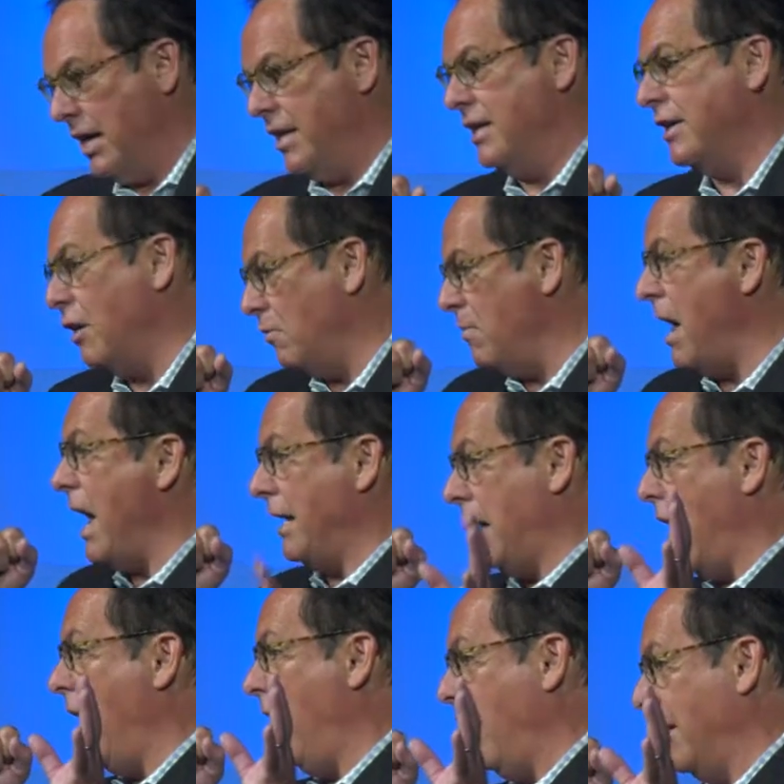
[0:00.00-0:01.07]
he didn't go, my
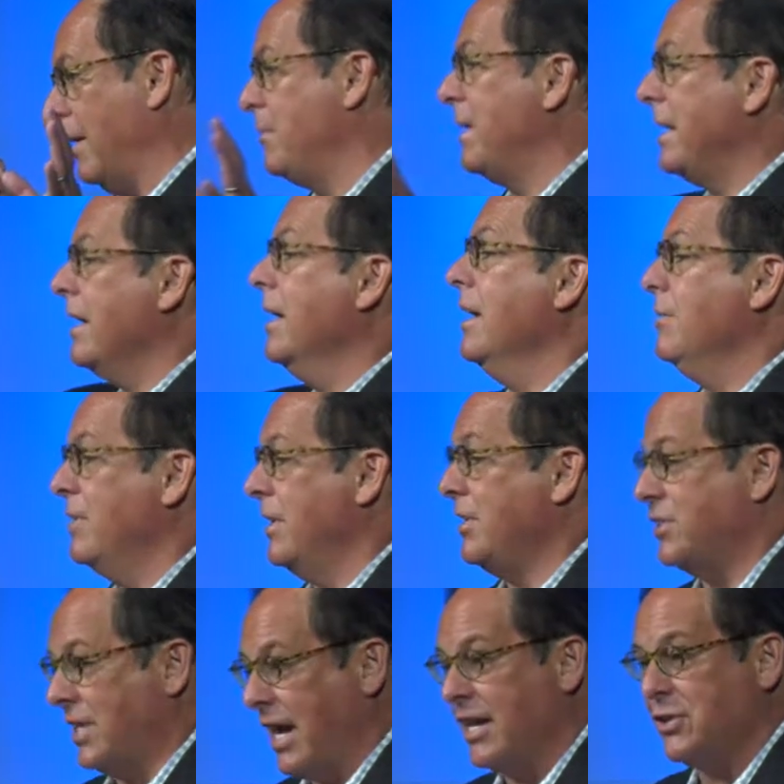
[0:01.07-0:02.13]
God, but he, but he
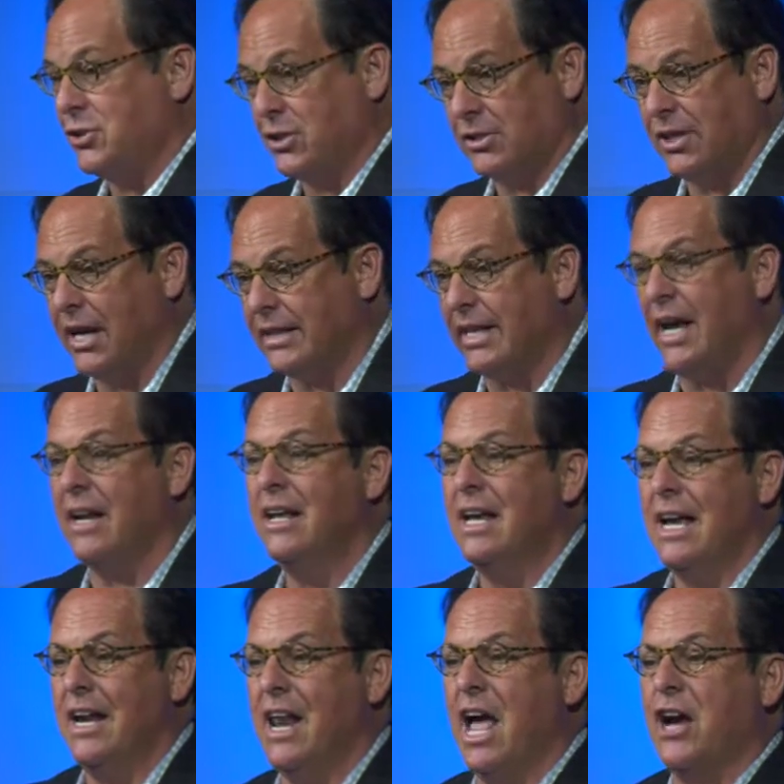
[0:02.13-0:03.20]
said it just like that.
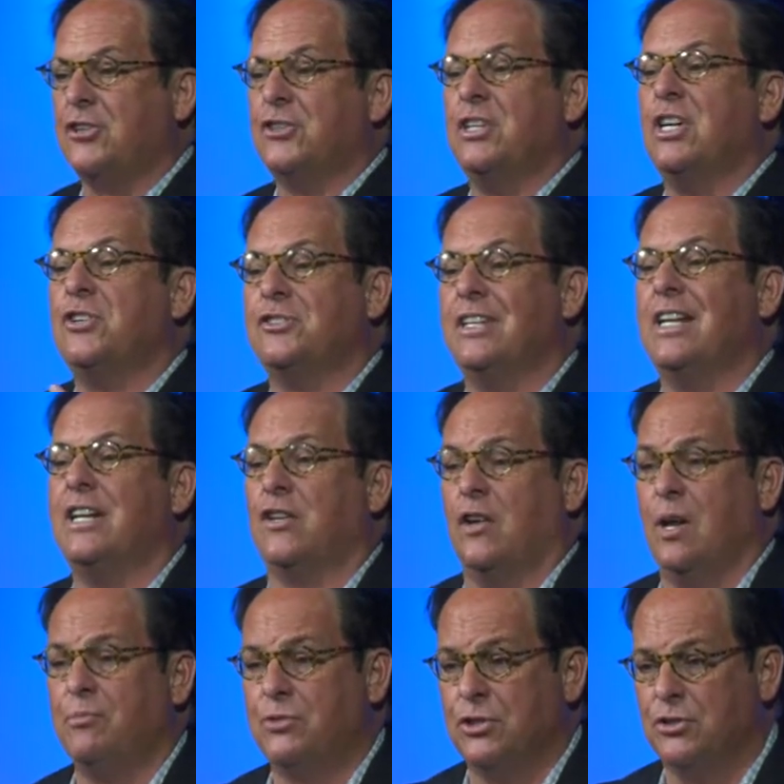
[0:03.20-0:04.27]
An Exodus that
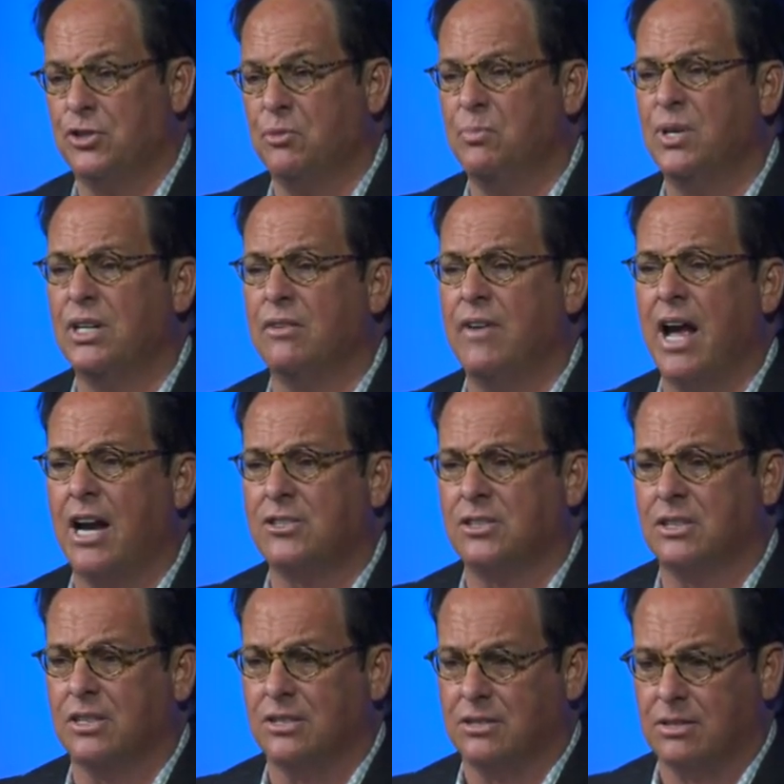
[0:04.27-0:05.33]
eclipses the book of
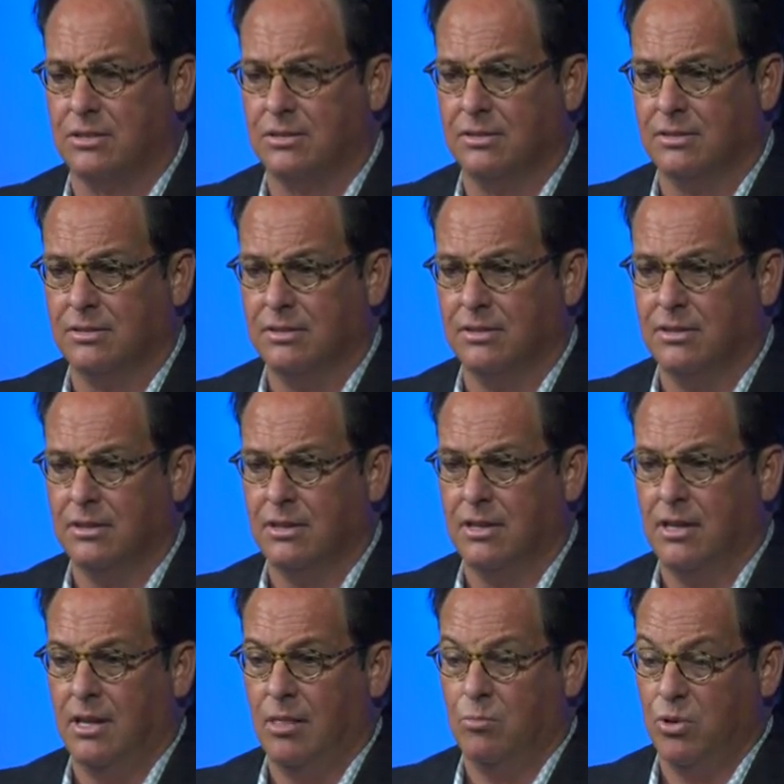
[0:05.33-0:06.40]
Exodus. The
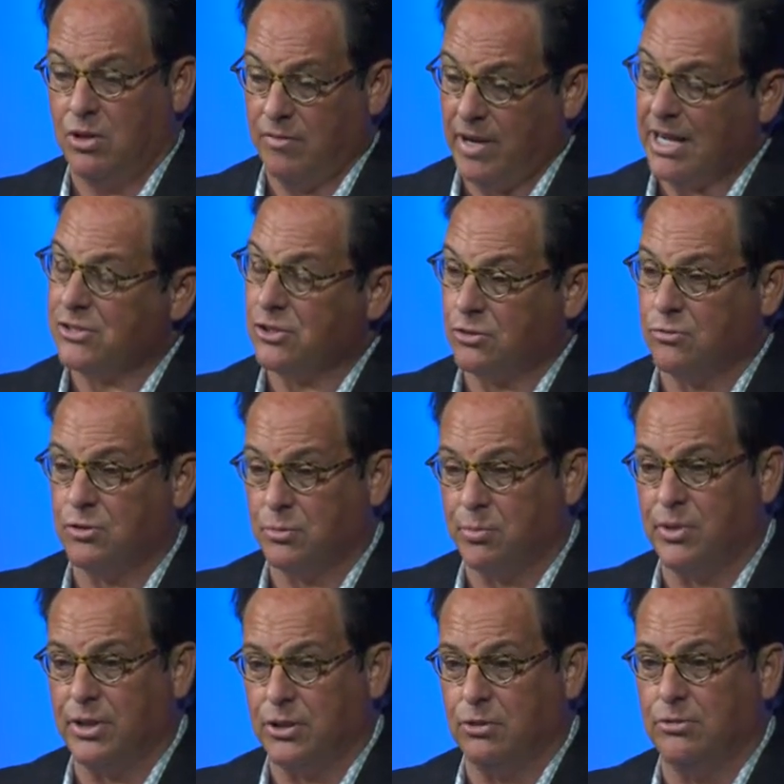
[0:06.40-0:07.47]
book of Exodus was a
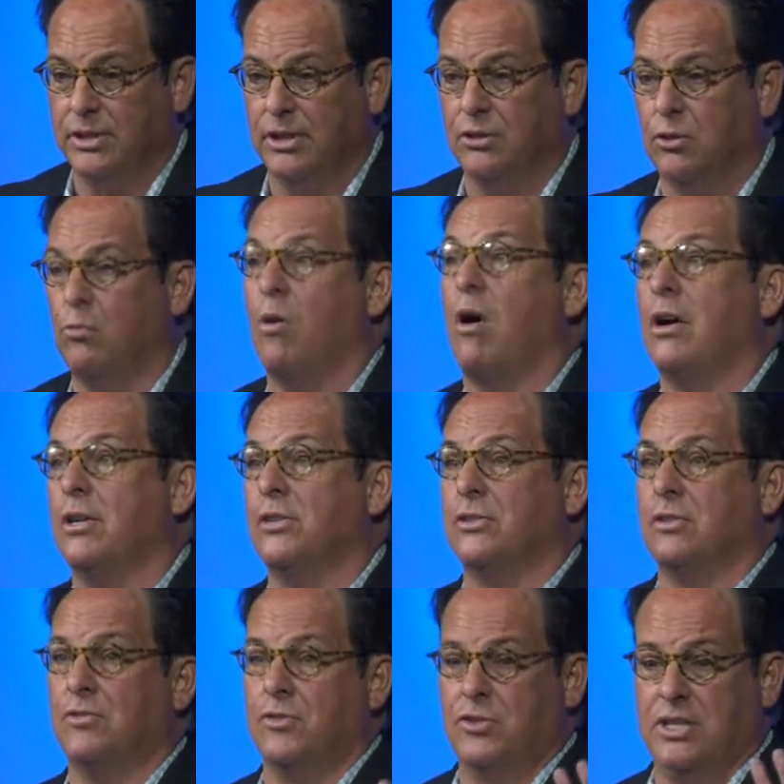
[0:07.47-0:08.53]
pretty cool deal. The waters
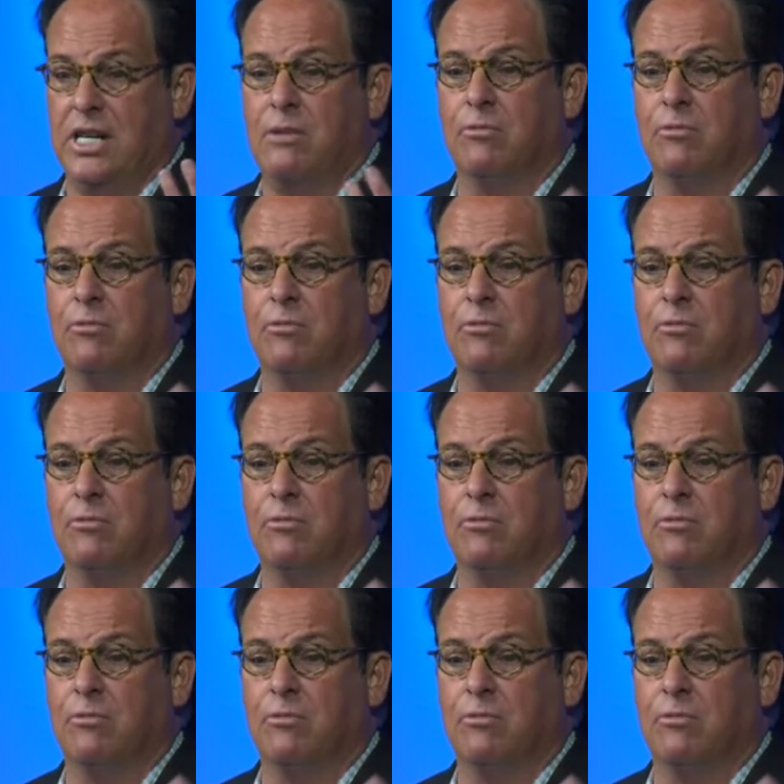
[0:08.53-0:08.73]
of the sea